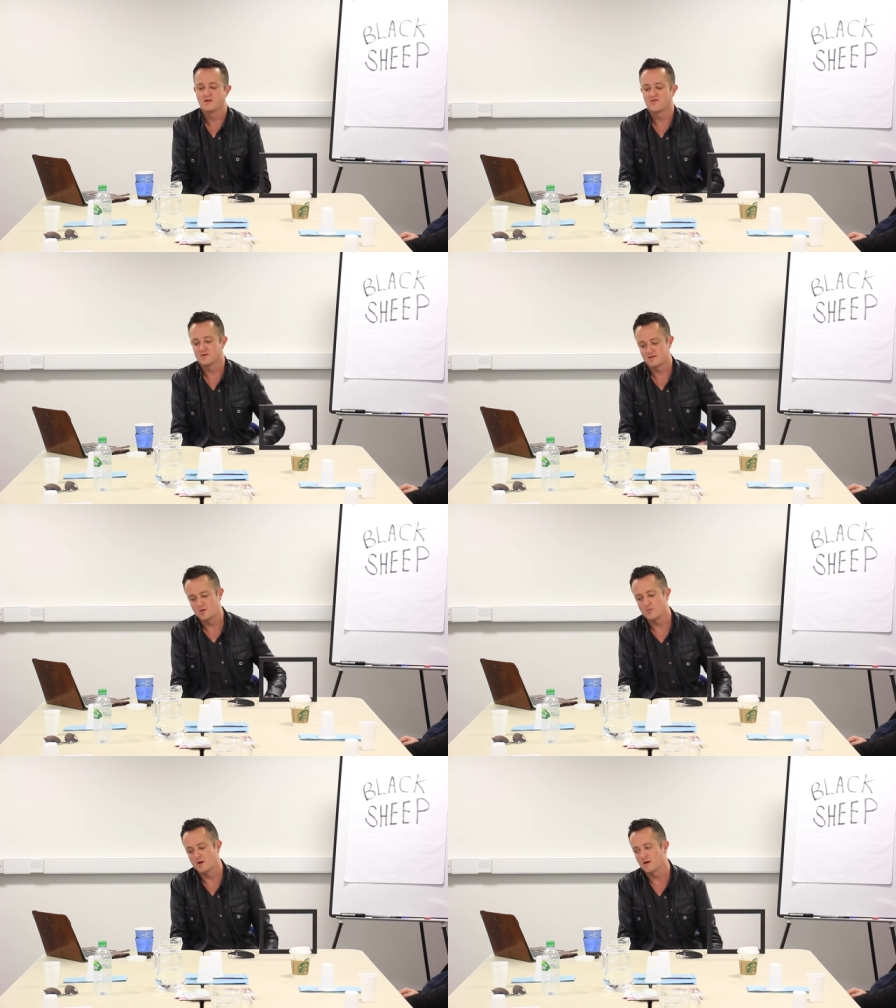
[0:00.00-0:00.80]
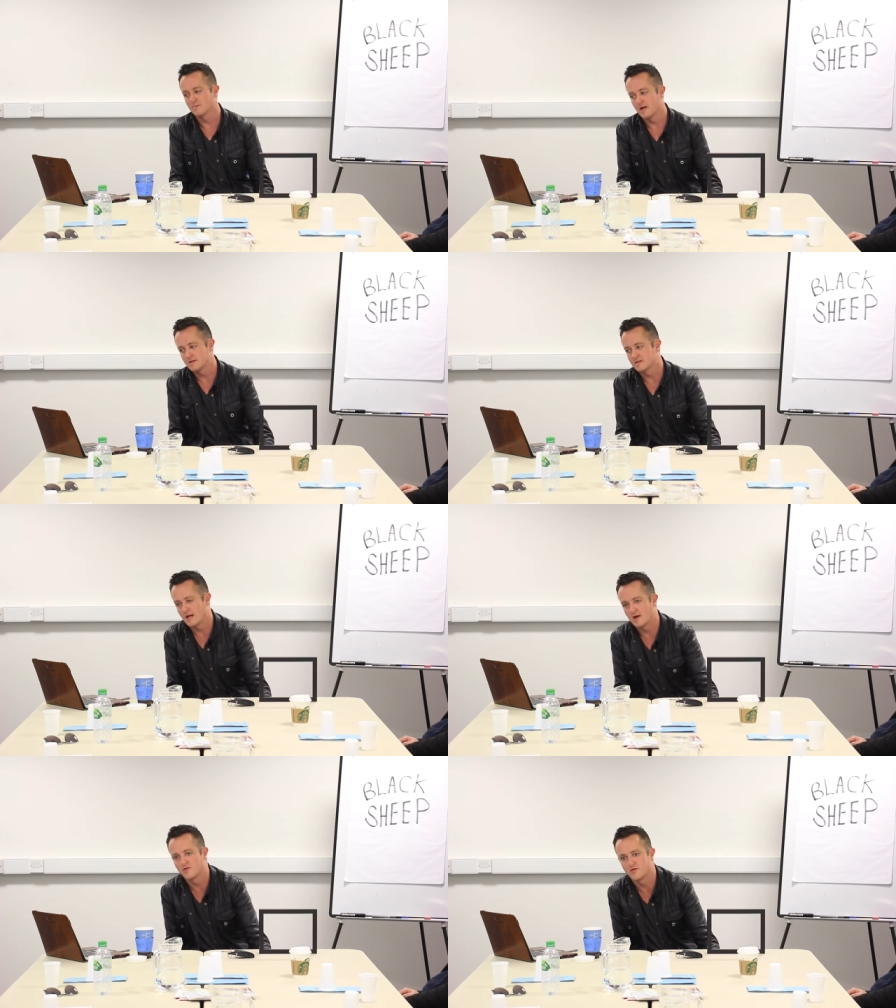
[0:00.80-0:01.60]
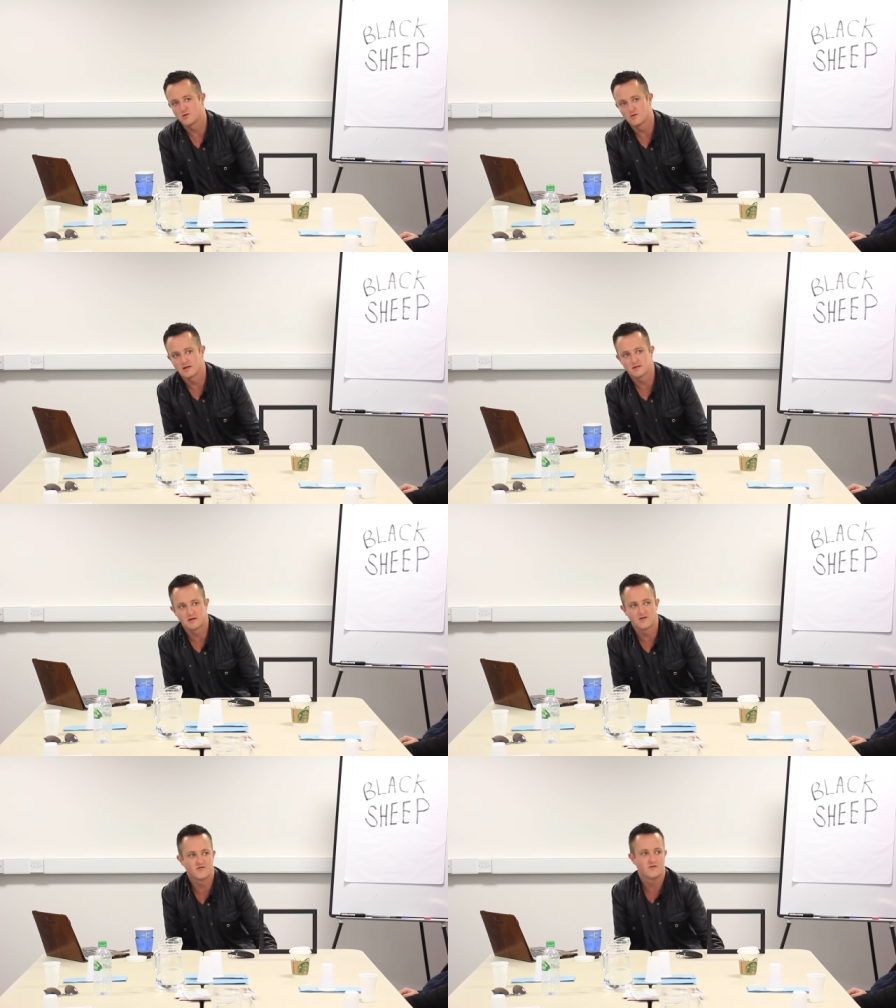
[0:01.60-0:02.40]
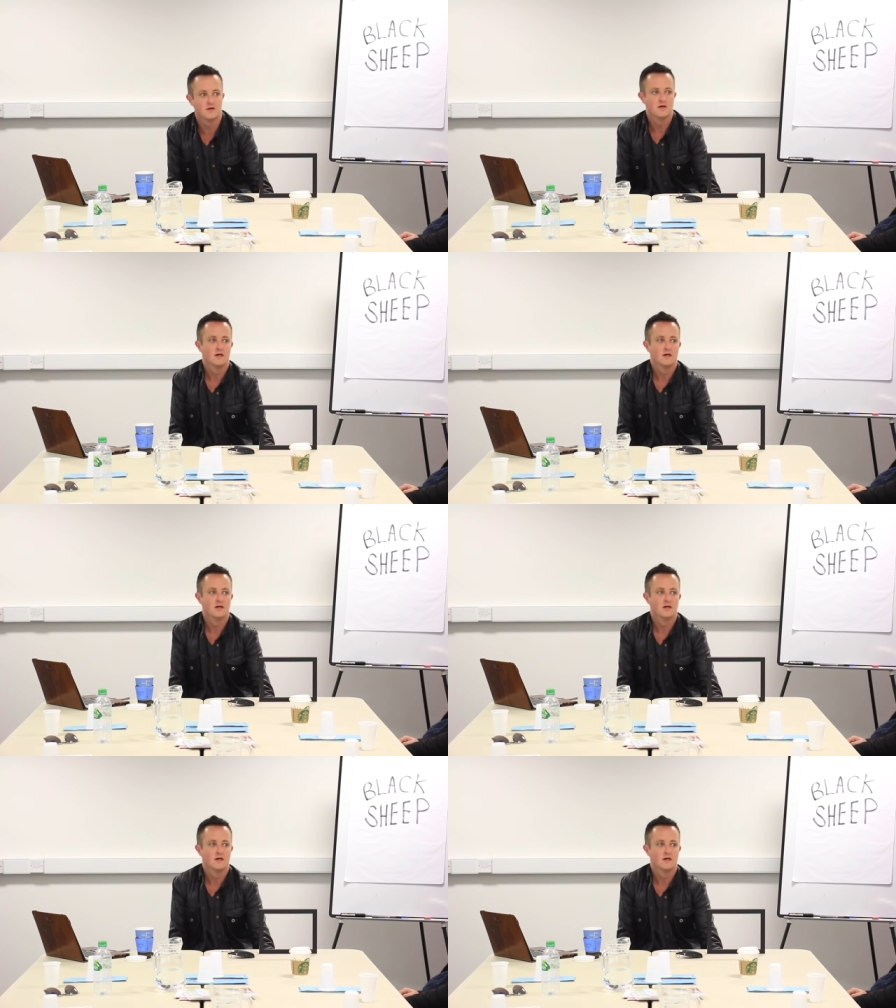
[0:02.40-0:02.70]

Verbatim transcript: But if you're still buying Men's Health and all that stuff,